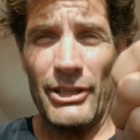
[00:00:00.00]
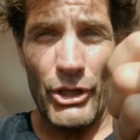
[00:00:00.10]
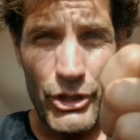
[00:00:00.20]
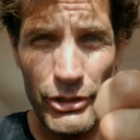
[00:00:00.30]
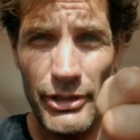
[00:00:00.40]

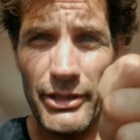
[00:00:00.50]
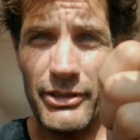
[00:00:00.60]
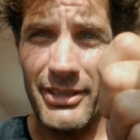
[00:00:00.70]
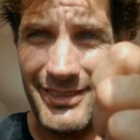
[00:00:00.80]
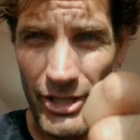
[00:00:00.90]
good
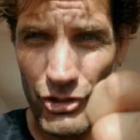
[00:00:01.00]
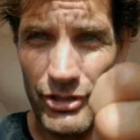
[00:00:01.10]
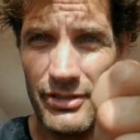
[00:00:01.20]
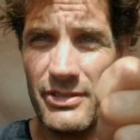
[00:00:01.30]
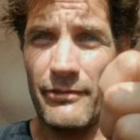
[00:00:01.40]

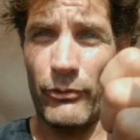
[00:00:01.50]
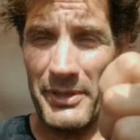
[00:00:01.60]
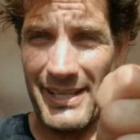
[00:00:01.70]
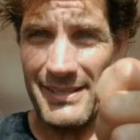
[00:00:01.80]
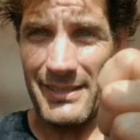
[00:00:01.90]
conditions for
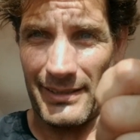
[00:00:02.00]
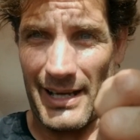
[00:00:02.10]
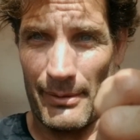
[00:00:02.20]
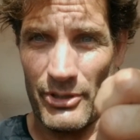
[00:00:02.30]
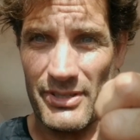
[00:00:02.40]
testing
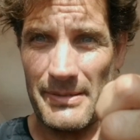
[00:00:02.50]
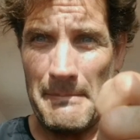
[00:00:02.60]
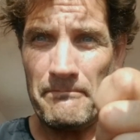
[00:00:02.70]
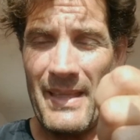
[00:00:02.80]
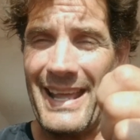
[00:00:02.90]
cameras.
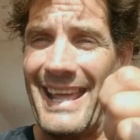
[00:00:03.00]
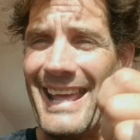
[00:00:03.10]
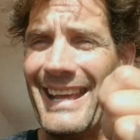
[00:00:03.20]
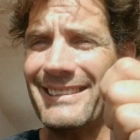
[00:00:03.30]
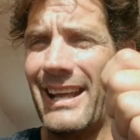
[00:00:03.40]

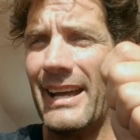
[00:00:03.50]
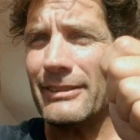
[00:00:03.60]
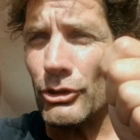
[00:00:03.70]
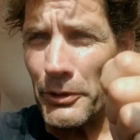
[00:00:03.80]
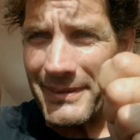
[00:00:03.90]
And I
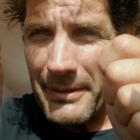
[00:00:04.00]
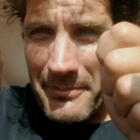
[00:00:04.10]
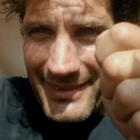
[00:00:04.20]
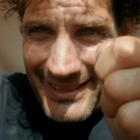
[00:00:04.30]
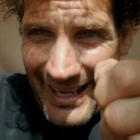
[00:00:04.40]
took
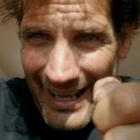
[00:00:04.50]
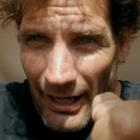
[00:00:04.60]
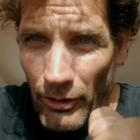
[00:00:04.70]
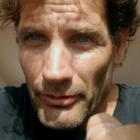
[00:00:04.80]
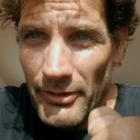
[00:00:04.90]
them
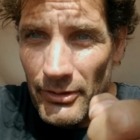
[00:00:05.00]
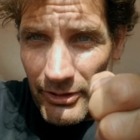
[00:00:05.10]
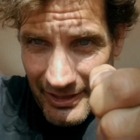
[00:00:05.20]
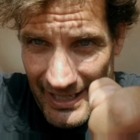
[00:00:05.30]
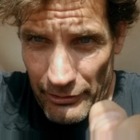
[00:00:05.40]
down
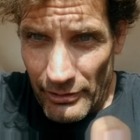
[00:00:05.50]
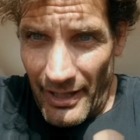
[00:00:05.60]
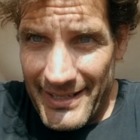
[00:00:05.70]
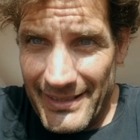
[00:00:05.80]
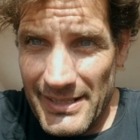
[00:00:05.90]
together
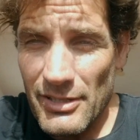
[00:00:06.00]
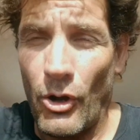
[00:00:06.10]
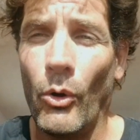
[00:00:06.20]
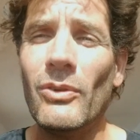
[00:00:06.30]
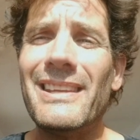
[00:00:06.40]
like this,
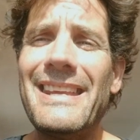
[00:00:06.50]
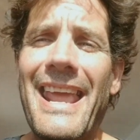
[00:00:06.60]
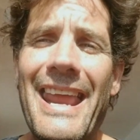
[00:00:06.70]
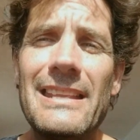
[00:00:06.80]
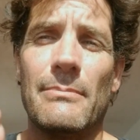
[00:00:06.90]
only
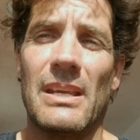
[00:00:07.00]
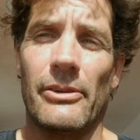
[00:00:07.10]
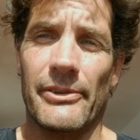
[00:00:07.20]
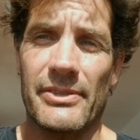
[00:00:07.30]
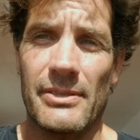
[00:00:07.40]
8
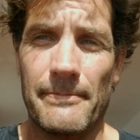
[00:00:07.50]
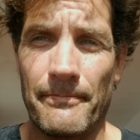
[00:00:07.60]
meters.